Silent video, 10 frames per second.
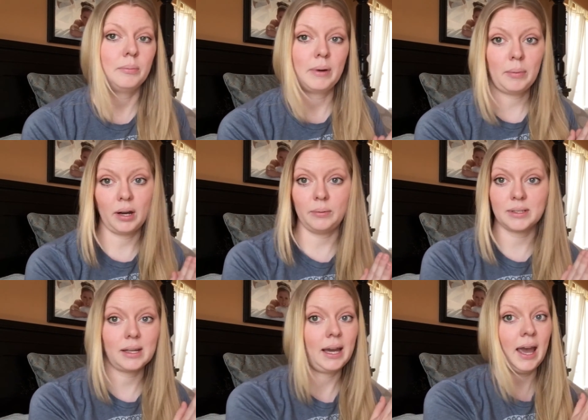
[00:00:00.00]
my body
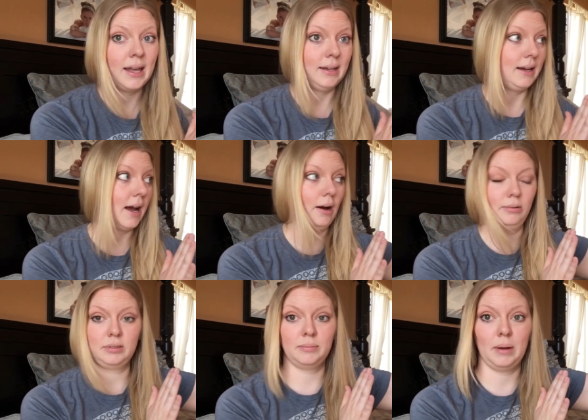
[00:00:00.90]
was like headed
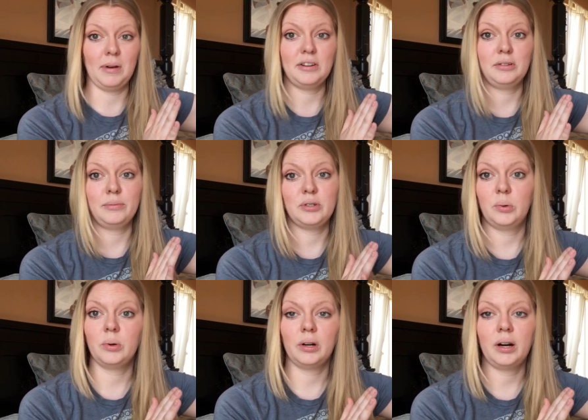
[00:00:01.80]
out my bedroom
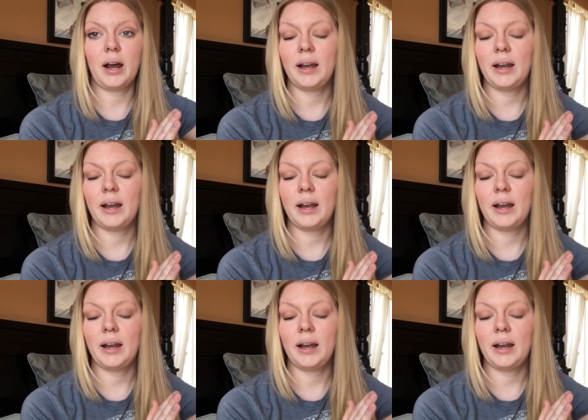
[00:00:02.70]
door.